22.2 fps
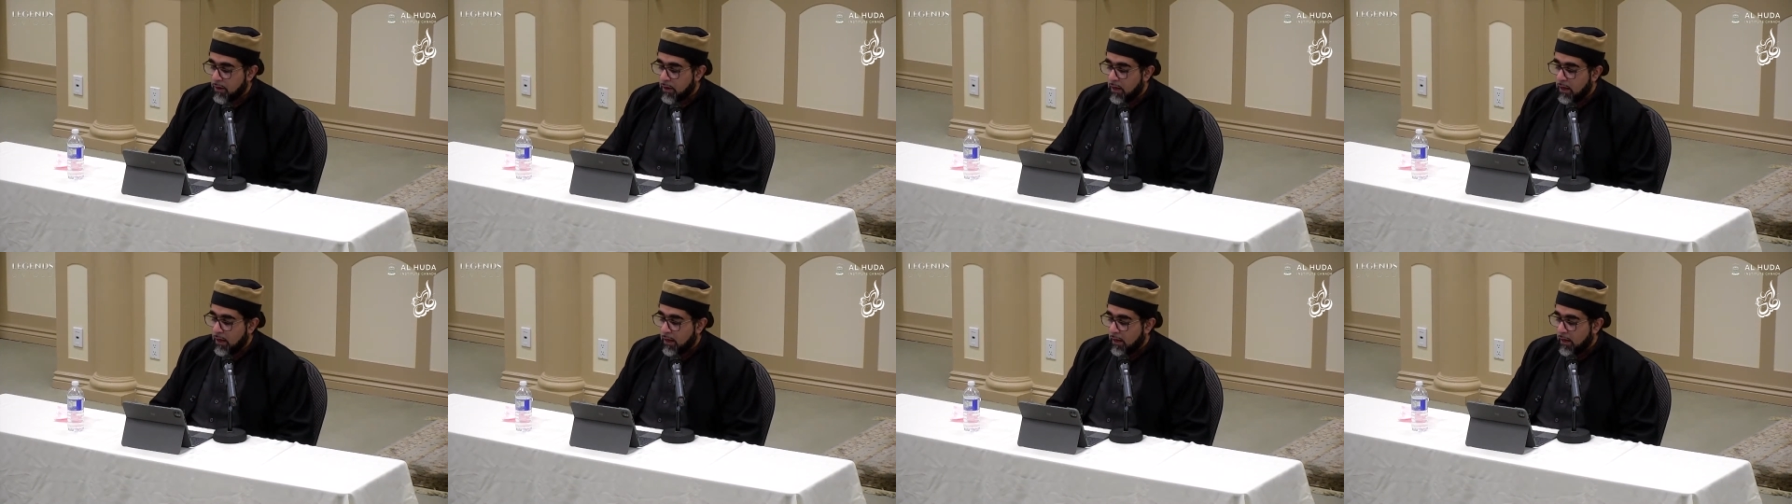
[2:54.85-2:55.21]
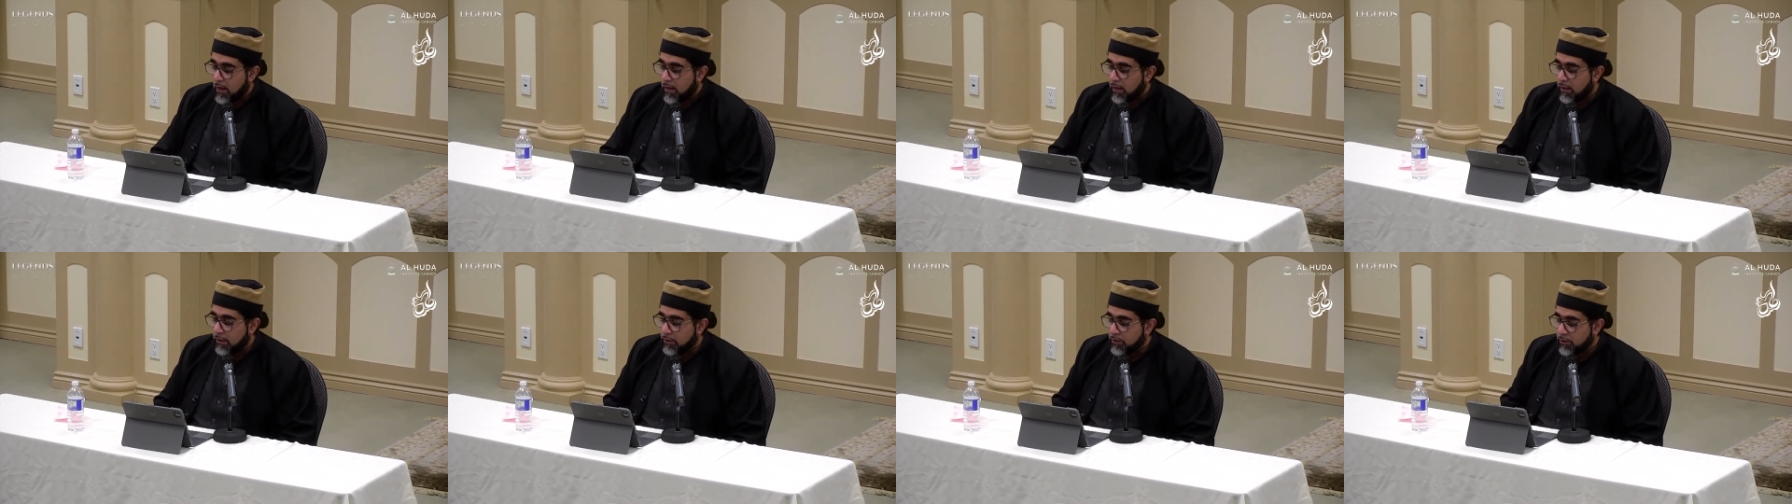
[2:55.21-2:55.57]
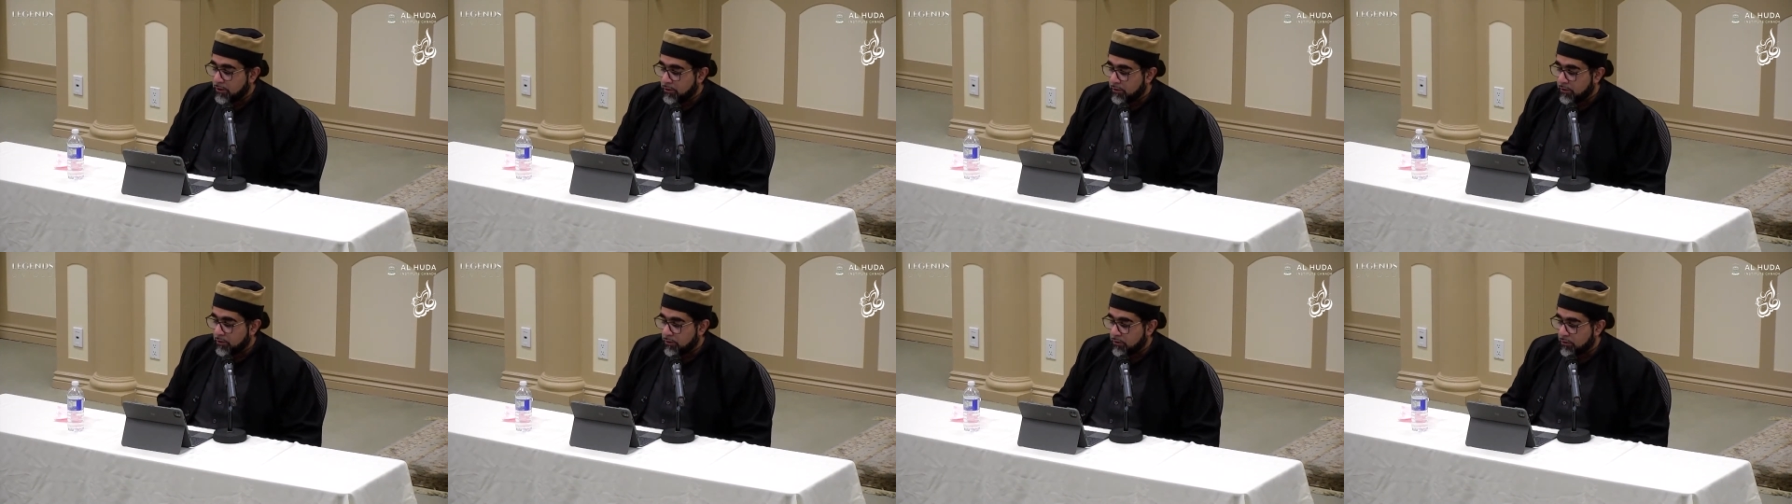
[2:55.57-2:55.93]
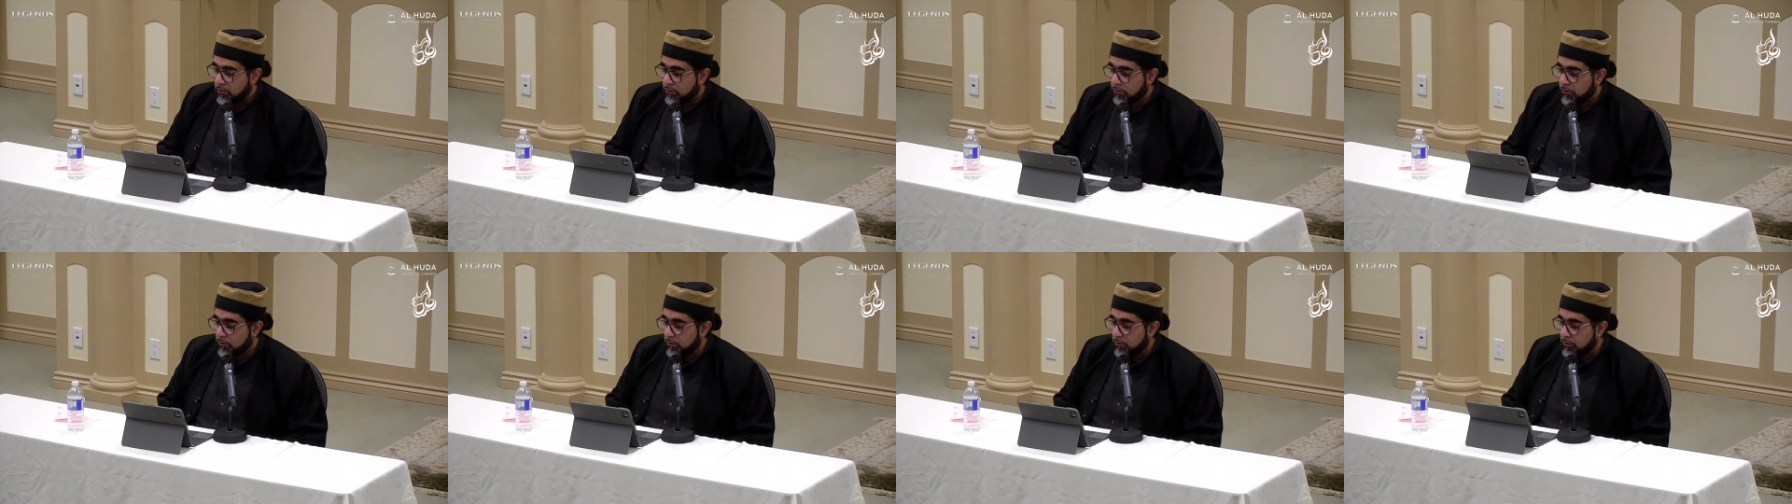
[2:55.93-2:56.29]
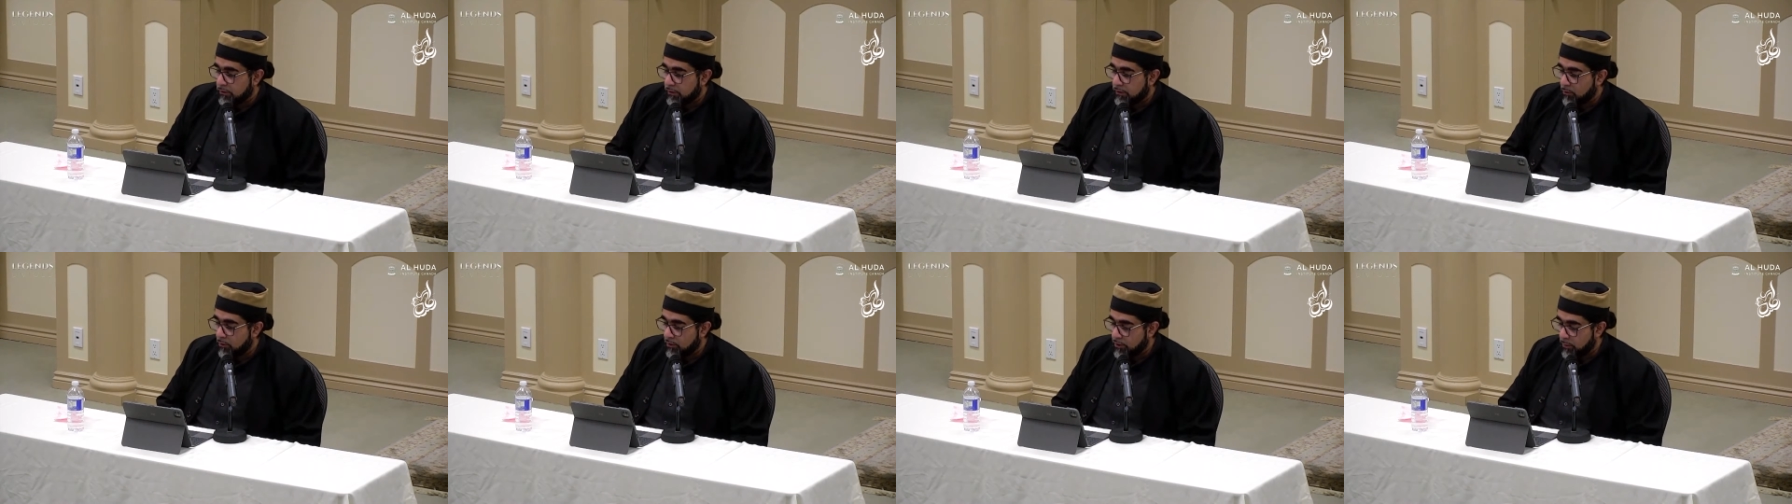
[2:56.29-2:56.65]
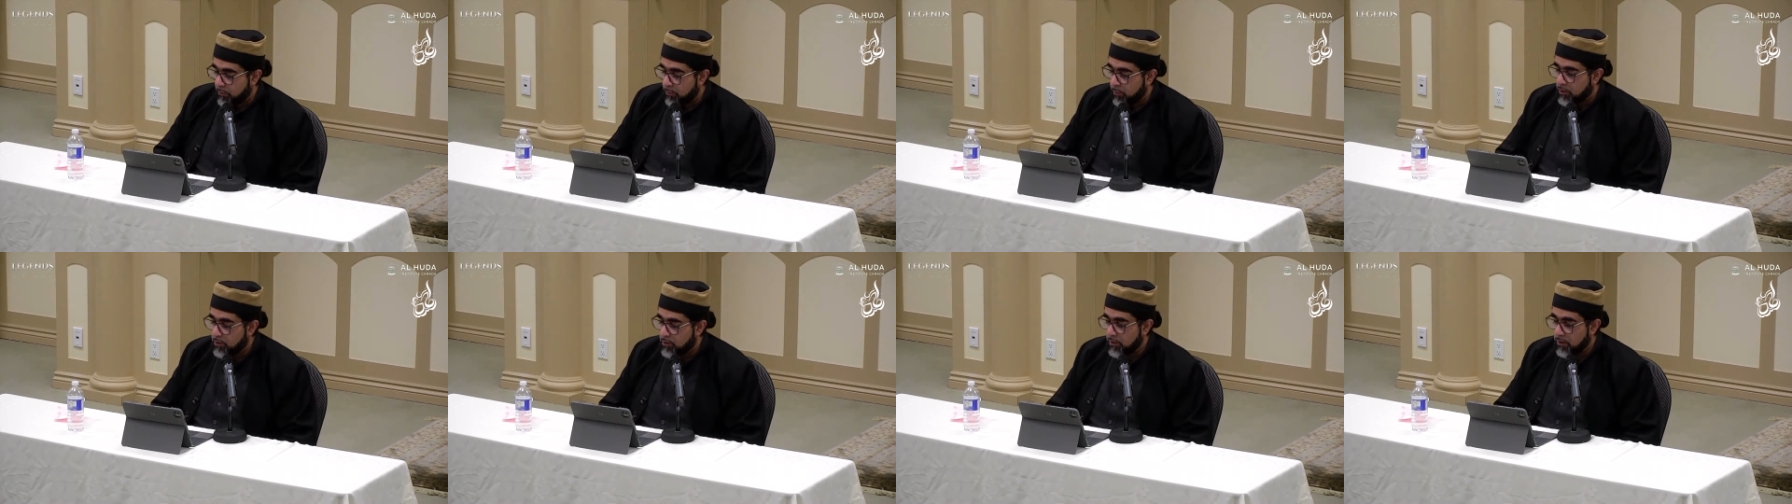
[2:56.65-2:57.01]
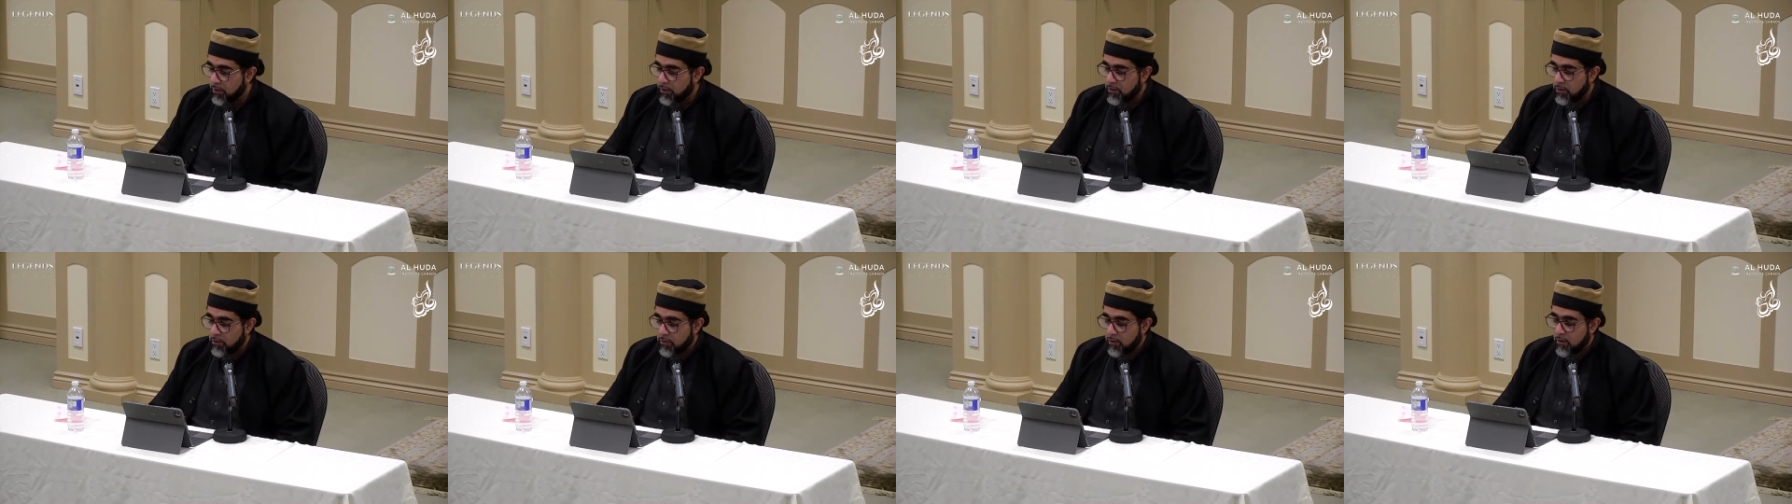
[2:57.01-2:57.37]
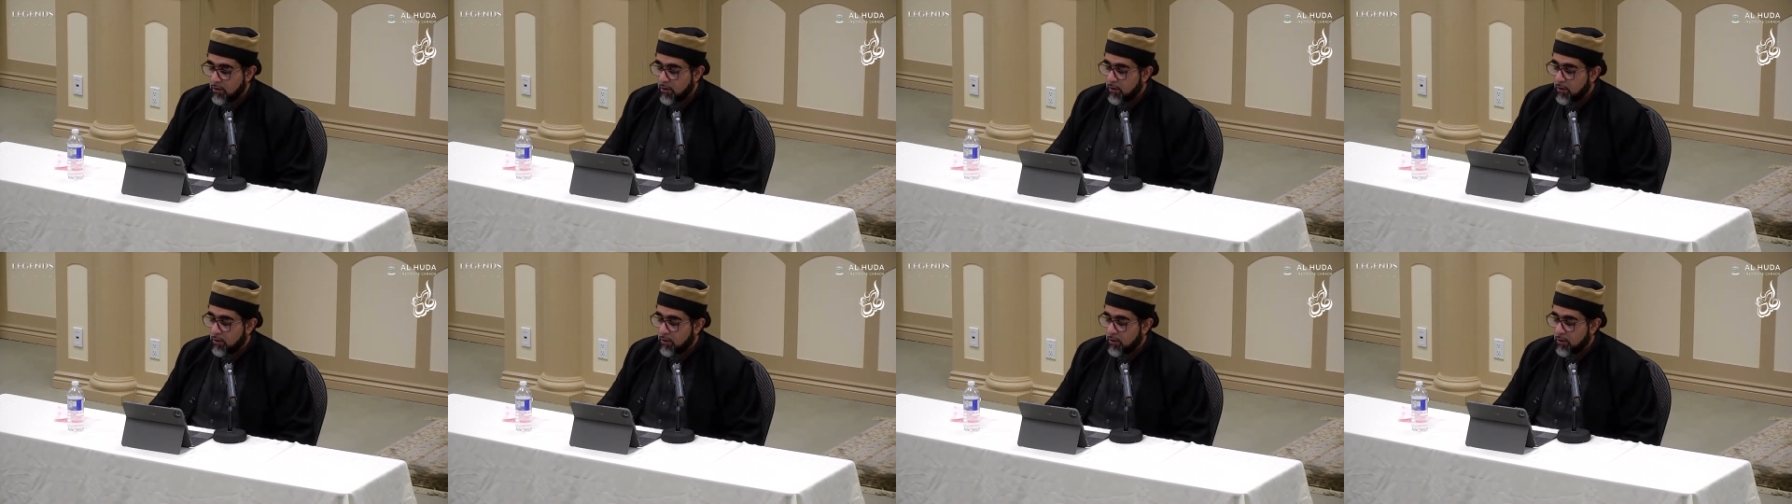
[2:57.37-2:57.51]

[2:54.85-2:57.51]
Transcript: uh, there was a person